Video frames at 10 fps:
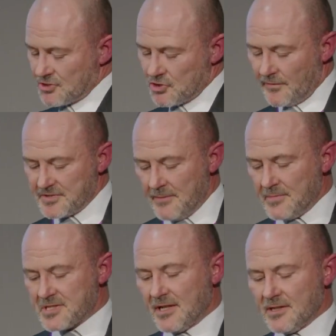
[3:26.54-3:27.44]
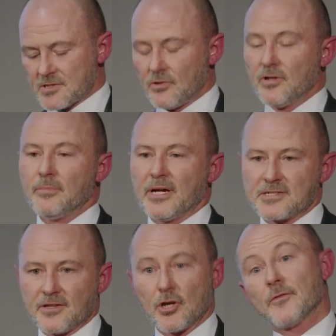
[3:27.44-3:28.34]
just over 10% is going back
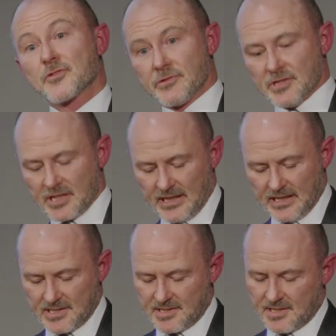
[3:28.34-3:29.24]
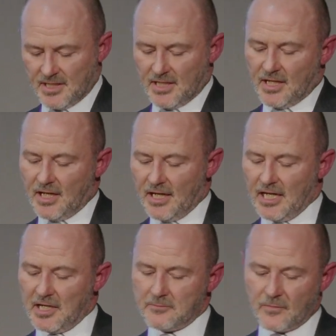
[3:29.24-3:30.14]
to the officer in the case.
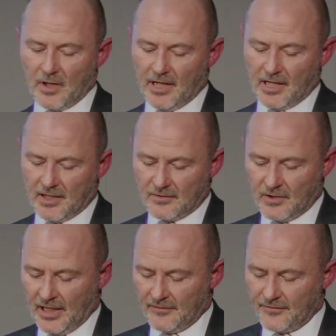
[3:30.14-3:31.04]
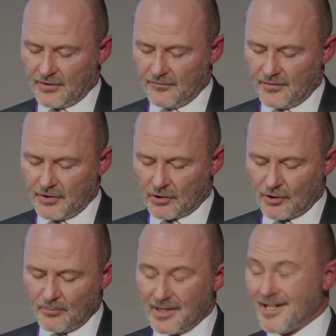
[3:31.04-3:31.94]
For
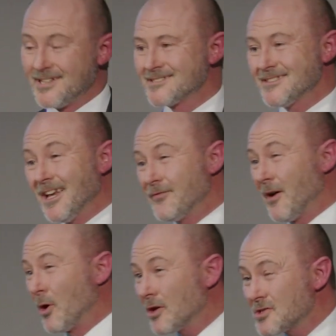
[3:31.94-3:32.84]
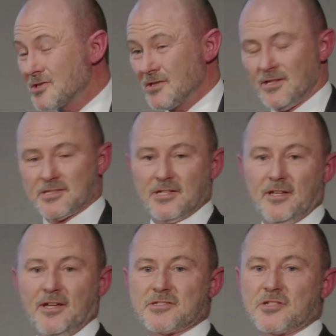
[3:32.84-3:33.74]
non-compliance. If I'm honest, as
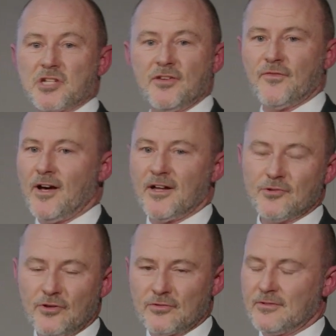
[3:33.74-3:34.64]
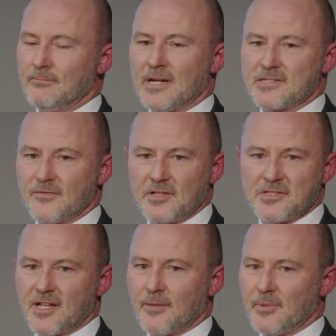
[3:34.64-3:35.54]
the chief, I don't massively
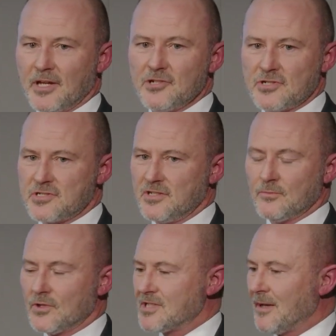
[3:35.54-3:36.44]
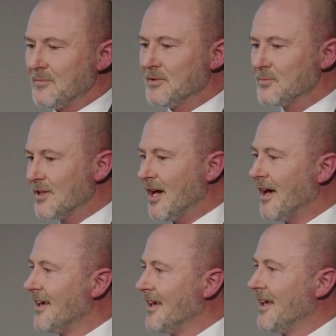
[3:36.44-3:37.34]
take a big interest in what's happening with
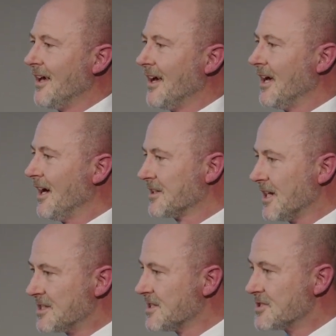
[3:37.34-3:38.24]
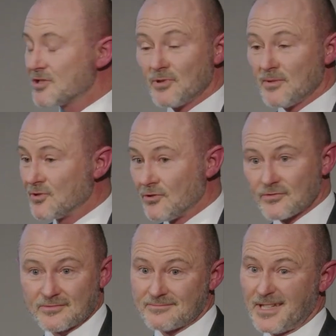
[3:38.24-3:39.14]
that. I dare say some of them
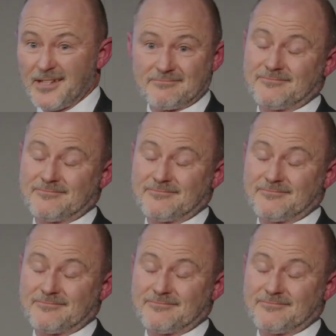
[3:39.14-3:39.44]
don't get